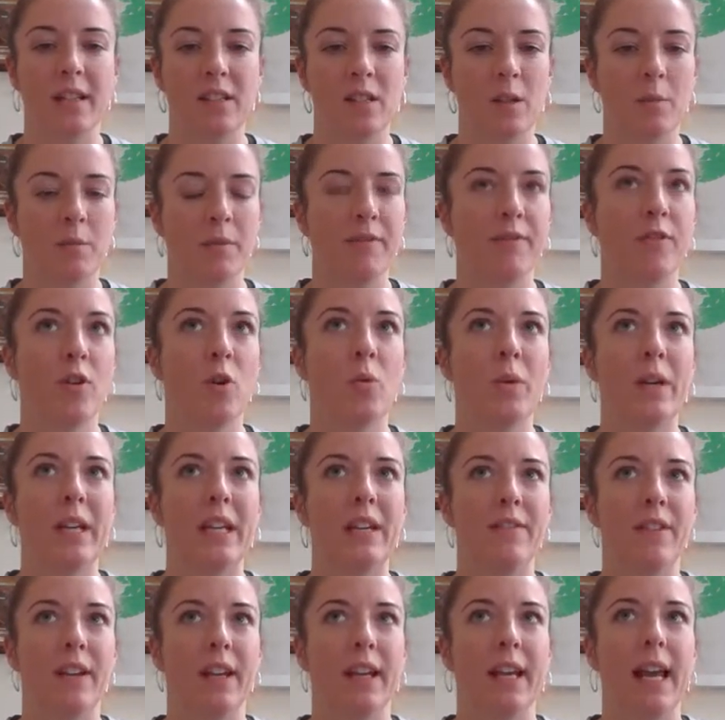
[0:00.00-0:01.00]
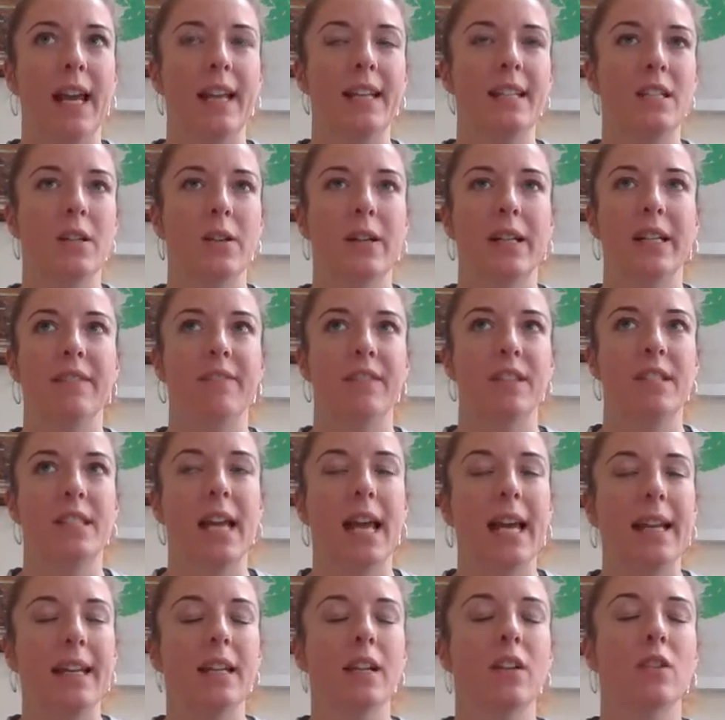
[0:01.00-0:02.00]
So before we even get into any of the
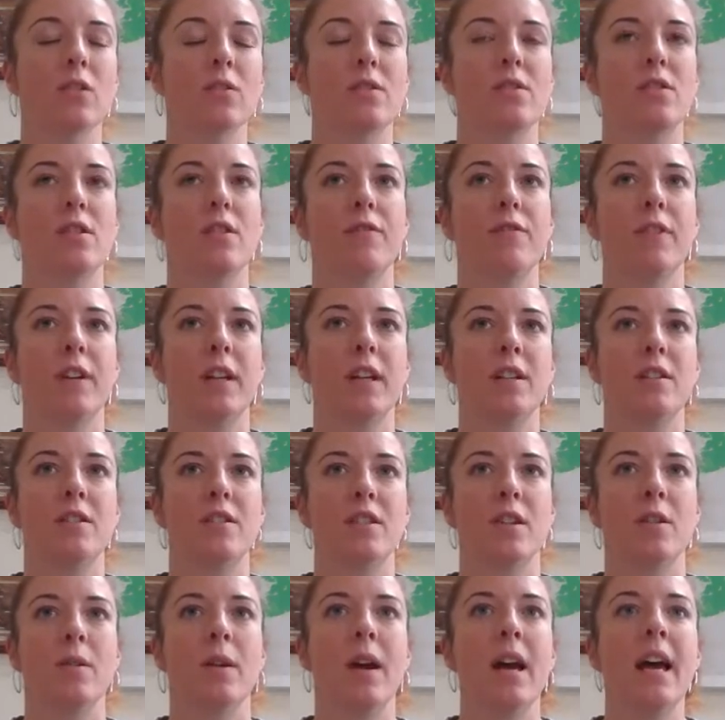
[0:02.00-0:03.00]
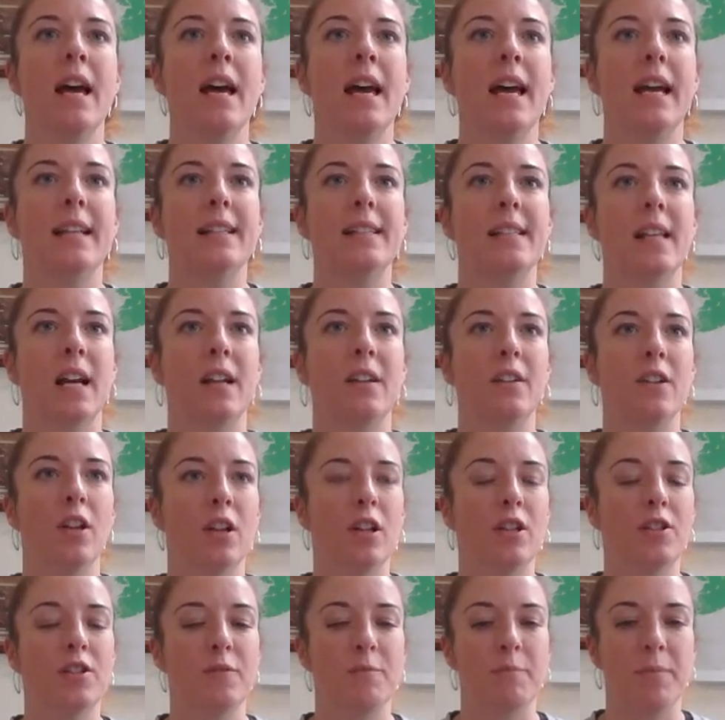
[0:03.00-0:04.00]
technical stuff we can do, it's that
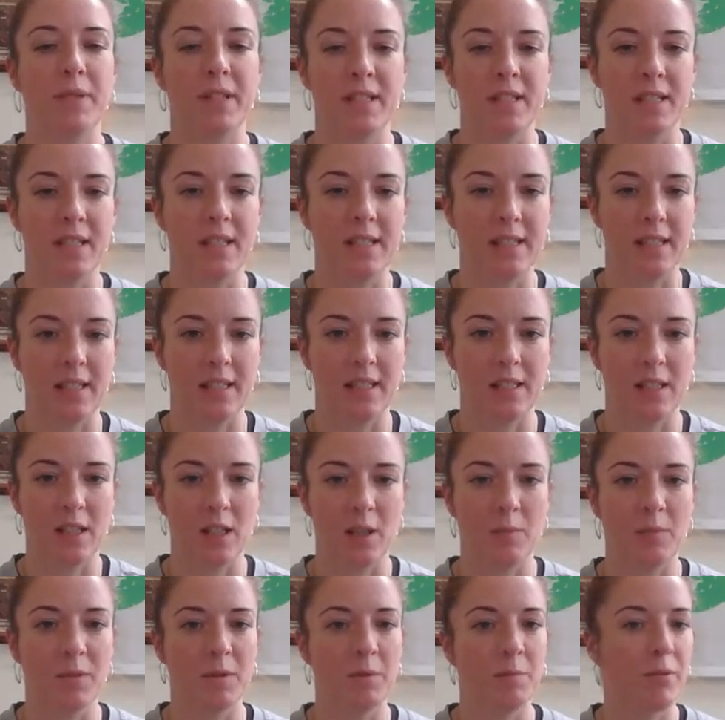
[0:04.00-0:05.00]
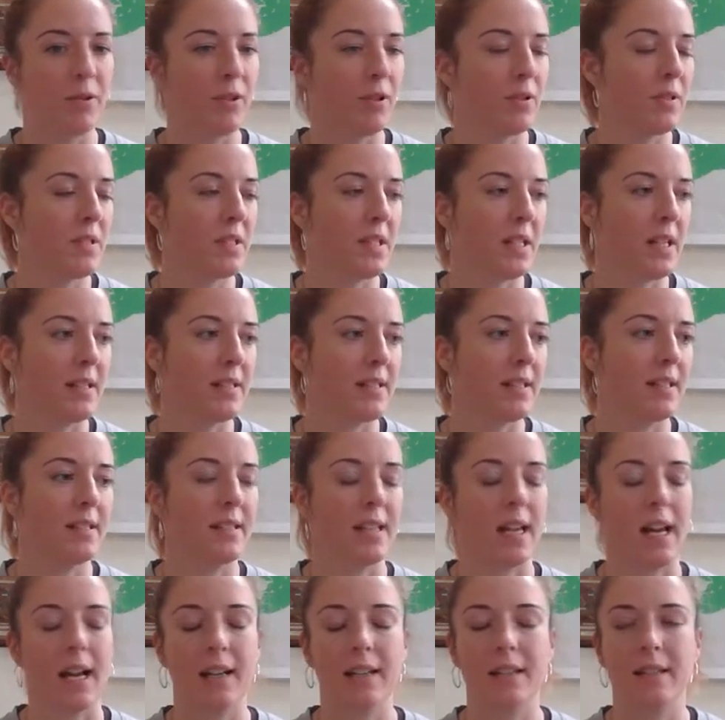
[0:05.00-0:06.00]
knowledge of business systems, processes,
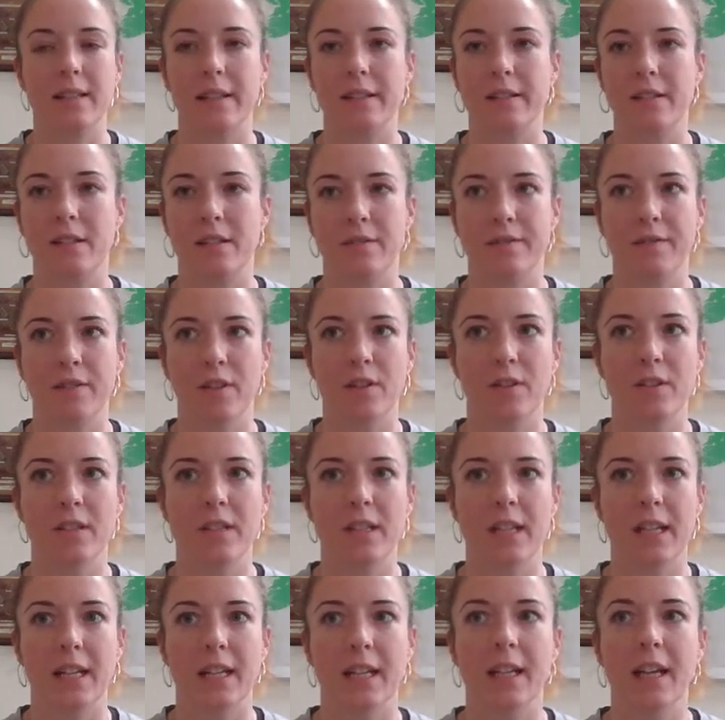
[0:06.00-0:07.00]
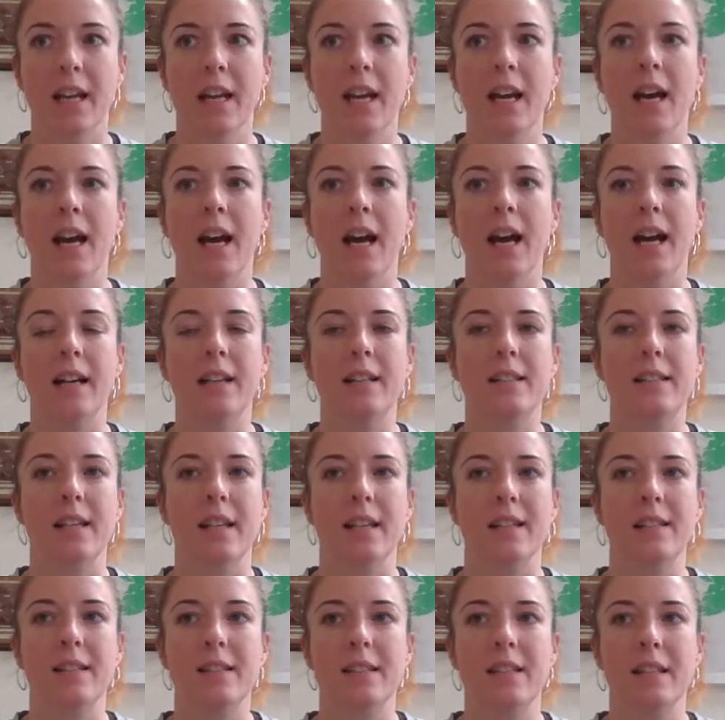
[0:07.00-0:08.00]
access to funding,
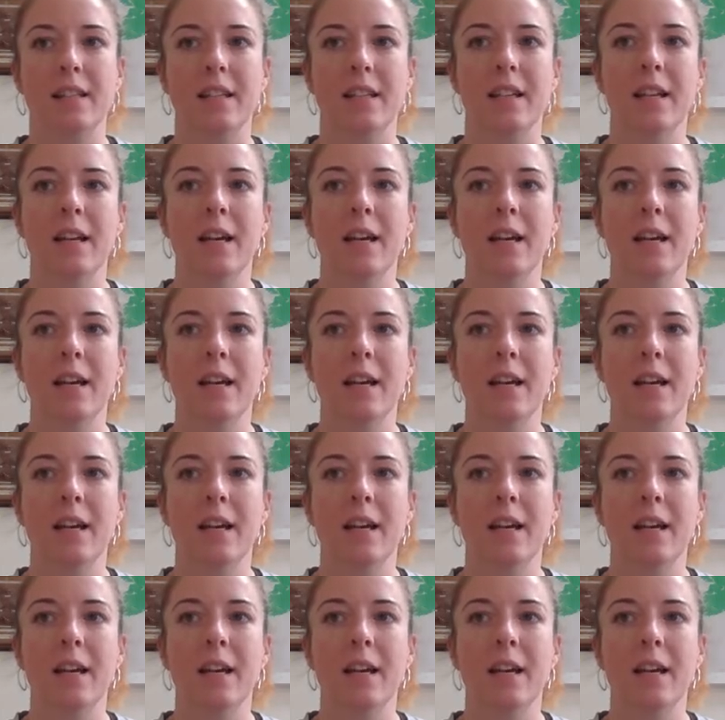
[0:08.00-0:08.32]
access to